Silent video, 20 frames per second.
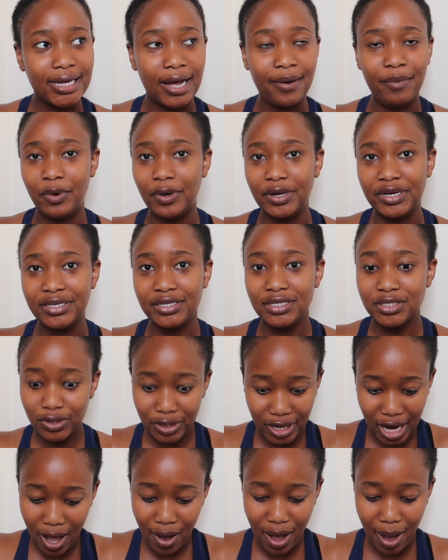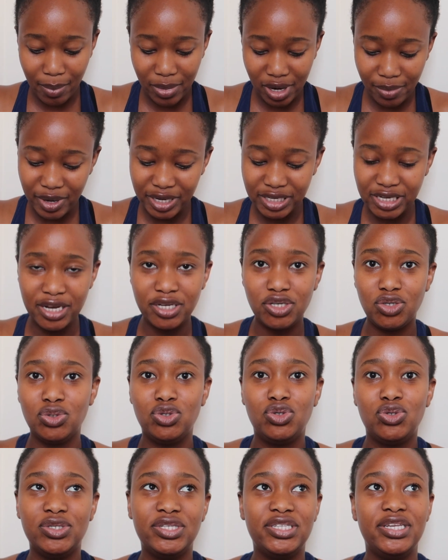come on so now i'm limited to
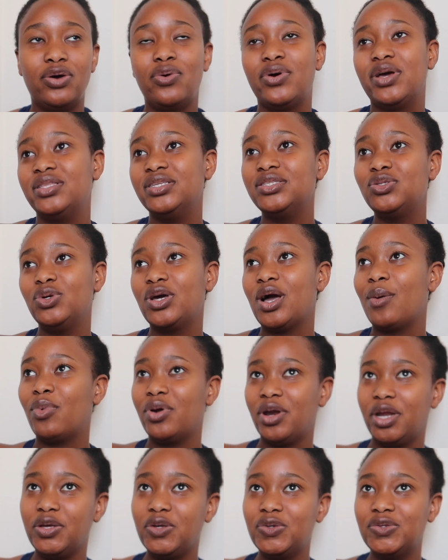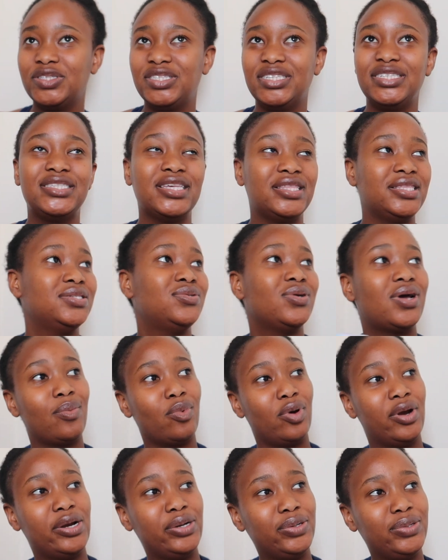choosing okay this week i'm gonna use this and this week
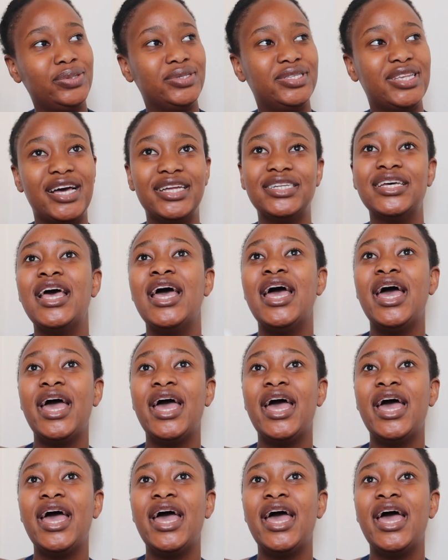i'm gonna use that